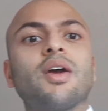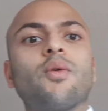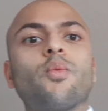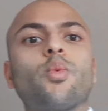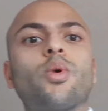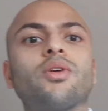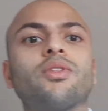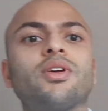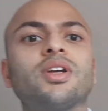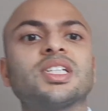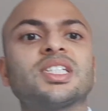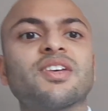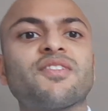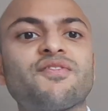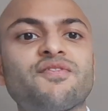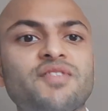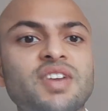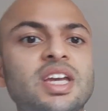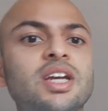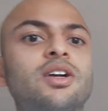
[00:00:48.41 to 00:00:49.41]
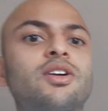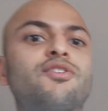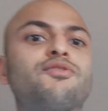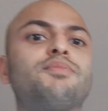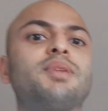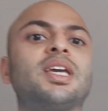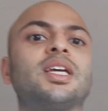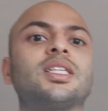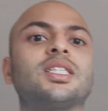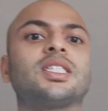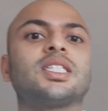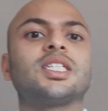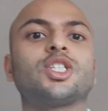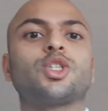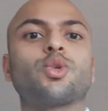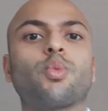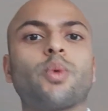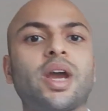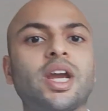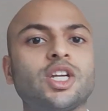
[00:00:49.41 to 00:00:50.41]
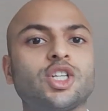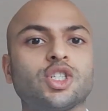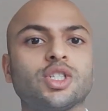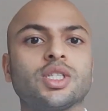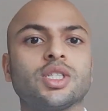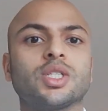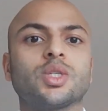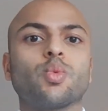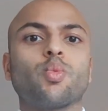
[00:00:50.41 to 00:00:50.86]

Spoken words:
where there is a fear of being in situations